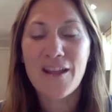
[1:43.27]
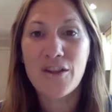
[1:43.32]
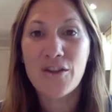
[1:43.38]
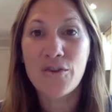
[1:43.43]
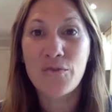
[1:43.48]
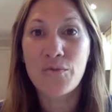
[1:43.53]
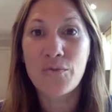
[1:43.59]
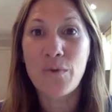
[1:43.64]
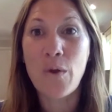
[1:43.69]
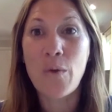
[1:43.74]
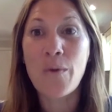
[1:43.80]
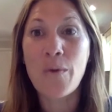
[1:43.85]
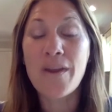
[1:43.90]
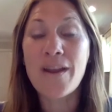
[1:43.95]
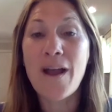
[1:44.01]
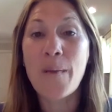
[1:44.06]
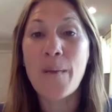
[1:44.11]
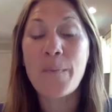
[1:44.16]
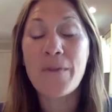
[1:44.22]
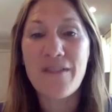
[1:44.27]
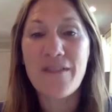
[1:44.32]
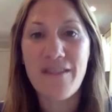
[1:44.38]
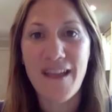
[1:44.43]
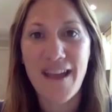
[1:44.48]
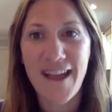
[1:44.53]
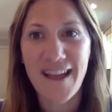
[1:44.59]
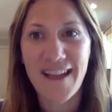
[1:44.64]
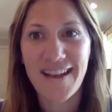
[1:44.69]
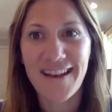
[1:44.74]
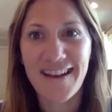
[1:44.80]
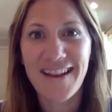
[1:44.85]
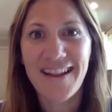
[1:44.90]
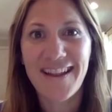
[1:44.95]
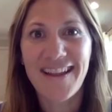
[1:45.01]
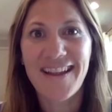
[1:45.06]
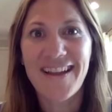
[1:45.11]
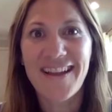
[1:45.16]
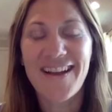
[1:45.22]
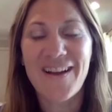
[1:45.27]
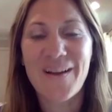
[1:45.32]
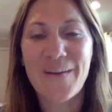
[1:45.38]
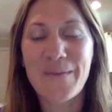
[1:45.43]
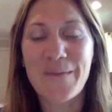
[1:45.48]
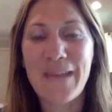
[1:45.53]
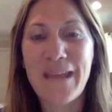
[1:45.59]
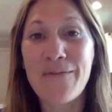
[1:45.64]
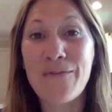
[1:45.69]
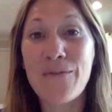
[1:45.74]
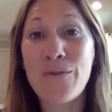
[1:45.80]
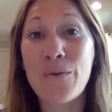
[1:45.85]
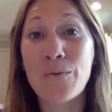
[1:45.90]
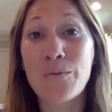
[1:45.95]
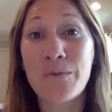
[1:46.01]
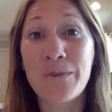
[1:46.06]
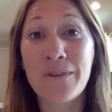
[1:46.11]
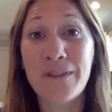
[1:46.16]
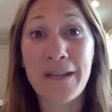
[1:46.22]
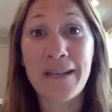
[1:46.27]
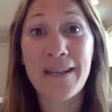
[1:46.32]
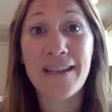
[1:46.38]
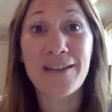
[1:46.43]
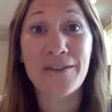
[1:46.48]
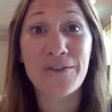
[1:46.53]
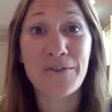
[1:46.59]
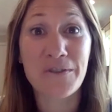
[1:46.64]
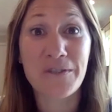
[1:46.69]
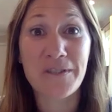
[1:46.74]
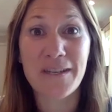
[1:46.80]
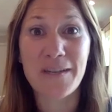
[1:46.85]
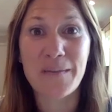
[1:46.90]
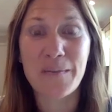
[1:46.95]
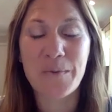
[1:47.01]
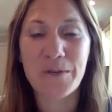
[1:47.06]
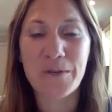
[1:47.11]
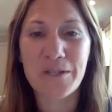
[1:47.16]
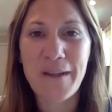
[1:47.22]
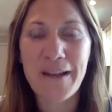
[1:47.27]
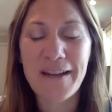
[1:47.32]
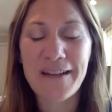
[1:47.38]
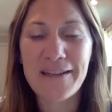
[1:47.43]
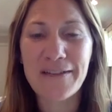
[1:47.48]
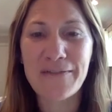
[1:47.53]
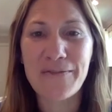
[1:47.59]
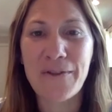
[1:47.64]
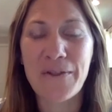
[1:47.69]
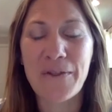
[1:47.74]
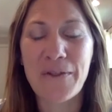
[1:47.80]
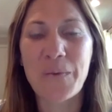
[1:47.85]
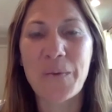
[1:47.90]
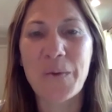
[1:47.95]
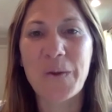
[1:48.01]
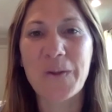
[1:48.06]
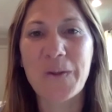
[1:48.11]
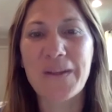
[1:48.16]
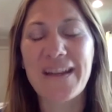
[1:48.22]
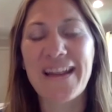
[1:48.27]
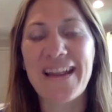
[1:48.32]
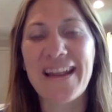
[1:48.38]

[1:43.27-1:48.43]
growing up in that gave you a really interesting perspective on the world.